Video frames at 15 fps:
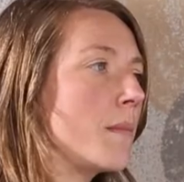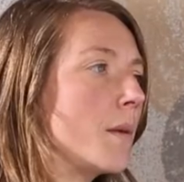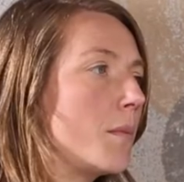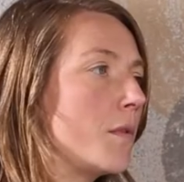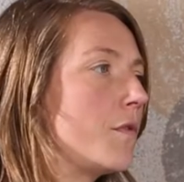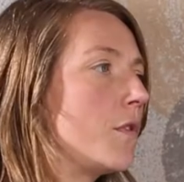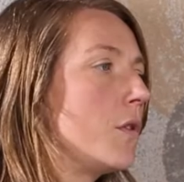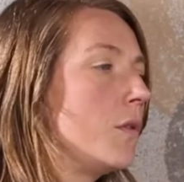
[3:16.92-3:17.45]
me up
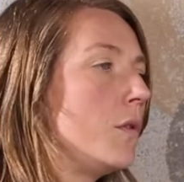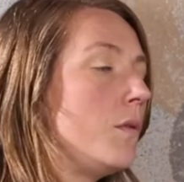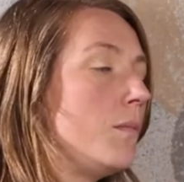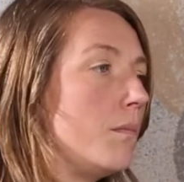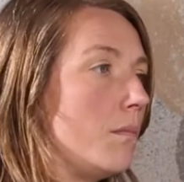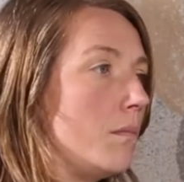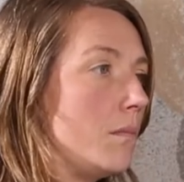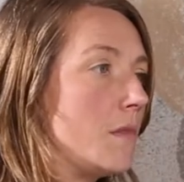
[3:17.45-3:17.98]
a few
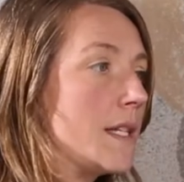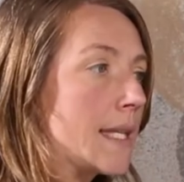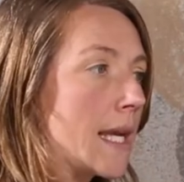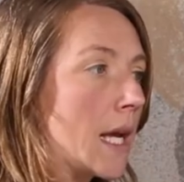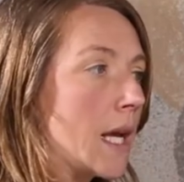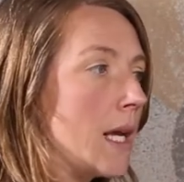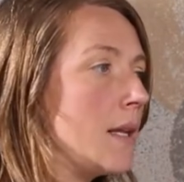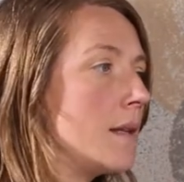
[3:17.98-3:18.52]

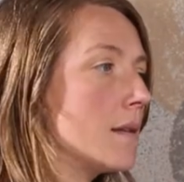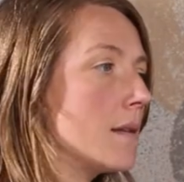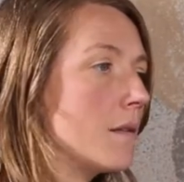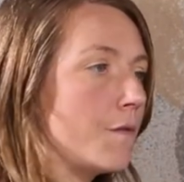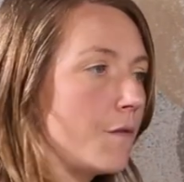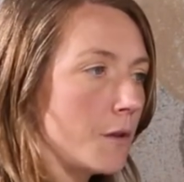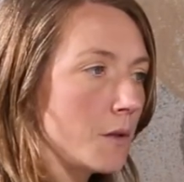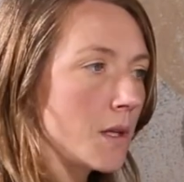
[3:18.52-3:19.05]
designs
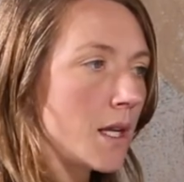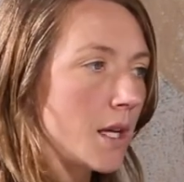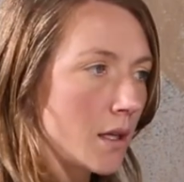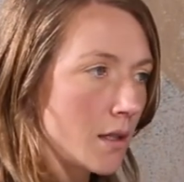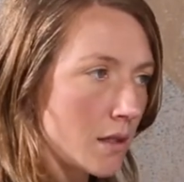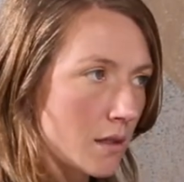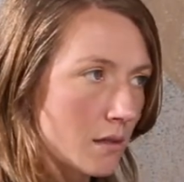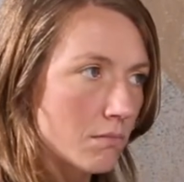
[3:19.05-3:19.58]
that Fundy
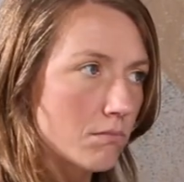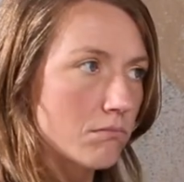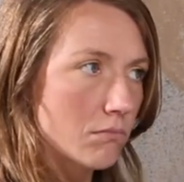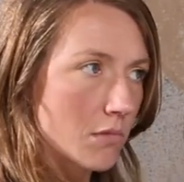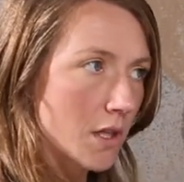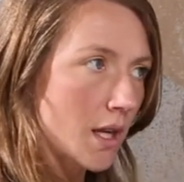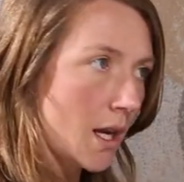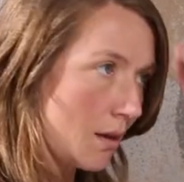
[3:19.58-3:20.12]
has
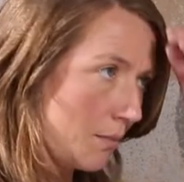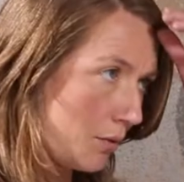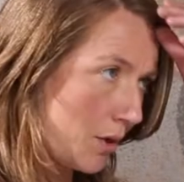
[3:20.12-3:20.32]
kind of